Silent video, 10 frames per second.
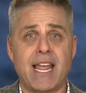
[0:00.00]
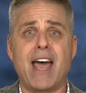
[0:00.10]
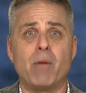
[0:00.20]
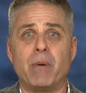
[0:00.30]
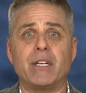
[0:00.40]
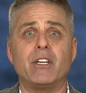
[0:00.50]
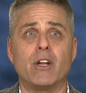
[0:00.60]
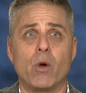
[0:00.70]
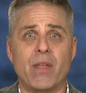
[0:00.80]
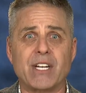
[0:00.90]
down but you
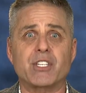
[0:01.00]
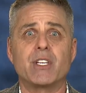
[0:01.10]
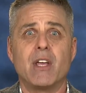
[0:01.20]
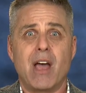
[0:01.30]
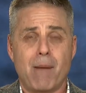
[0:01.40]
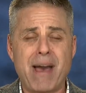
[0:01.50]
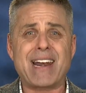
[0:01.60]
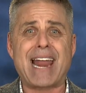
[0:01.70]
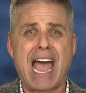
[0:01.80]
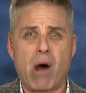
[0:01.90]
know that's about
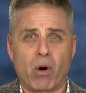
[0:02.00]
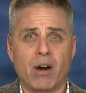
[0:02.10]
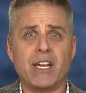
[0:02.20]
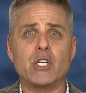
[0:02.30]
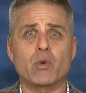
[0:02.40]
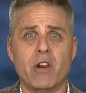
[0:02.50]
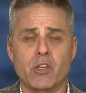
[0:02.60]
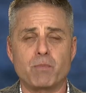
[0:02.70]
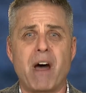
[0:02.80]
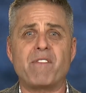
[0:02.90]
an hour each one of
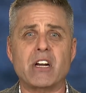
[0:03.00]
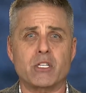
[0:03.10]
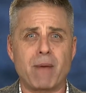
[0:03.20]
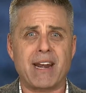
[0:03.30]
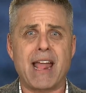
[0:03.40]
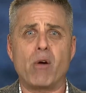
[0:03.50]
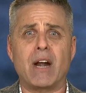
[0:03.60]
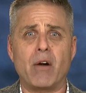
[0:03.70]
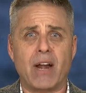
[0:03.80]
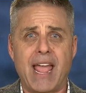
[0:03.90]
those bonfires is about an hour
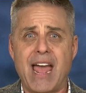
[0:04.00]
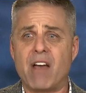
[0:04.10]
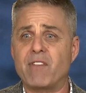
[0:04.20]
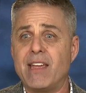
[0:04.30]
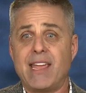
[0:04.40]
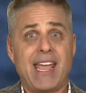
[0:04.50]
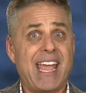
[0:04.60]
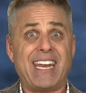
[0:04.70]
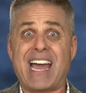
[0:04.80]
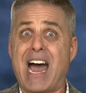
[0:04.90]
hour and a half mm-hmm.
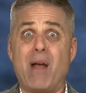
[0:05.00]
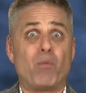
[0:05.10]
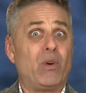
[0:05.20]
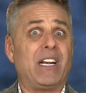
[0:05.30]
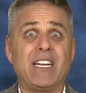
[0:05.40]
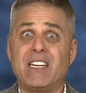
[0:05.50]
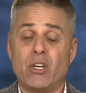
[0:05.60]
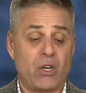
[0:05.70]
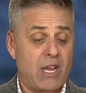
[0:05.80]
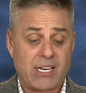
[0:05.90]
and i'm really
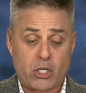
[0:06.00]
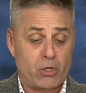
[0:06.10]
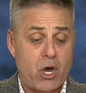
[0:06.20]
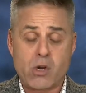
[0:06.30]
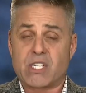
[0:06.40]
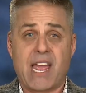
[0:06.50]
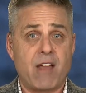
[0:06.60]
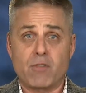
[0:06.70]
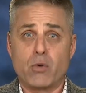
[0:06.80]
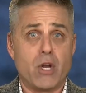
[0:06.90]
you as you'll notice i
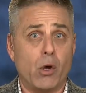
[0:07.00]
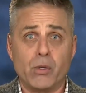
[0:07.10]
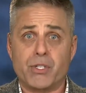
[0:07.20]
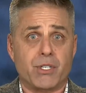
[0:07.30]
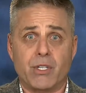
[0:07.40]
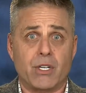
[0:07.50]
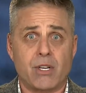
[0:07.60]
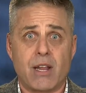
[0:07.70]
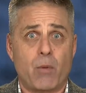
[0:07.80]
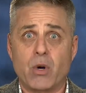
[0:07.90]
have no notes
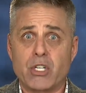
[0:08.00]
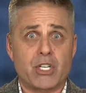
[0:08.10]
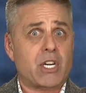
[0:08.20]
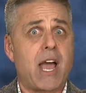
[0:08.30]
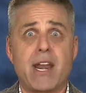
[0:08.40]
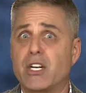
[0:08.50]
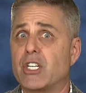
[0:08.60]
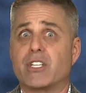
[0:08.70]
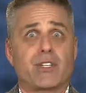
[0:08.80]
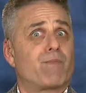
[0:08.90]
we're just kind of mm-hmm.
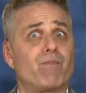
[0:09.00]
just